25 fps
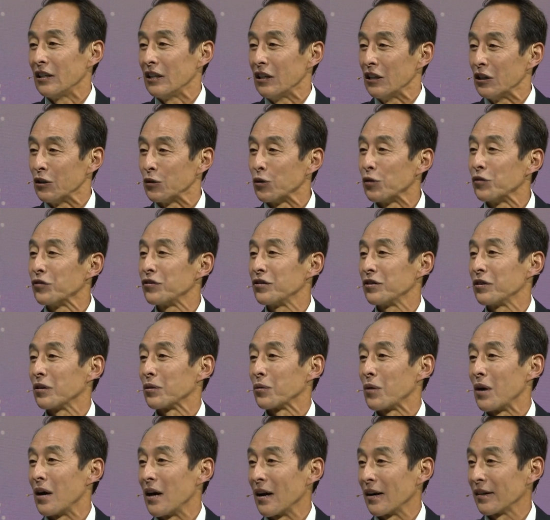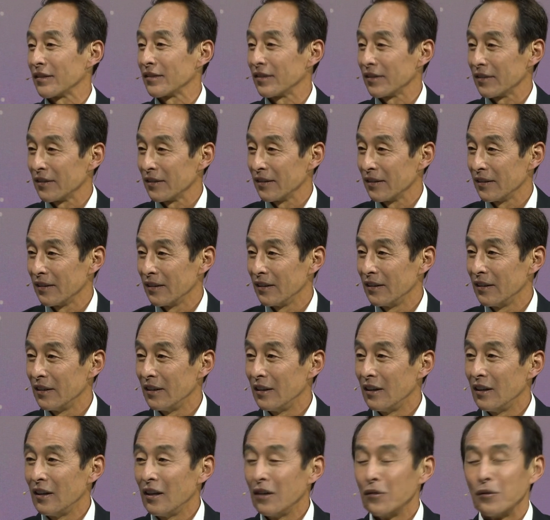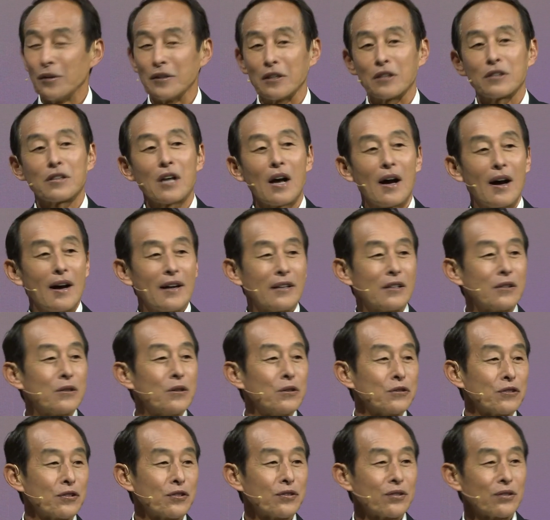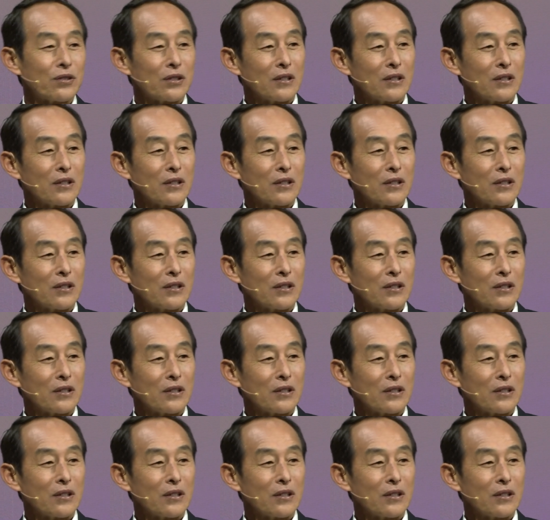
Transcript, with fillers: you don't see the rocks. Yeah. When the tide goes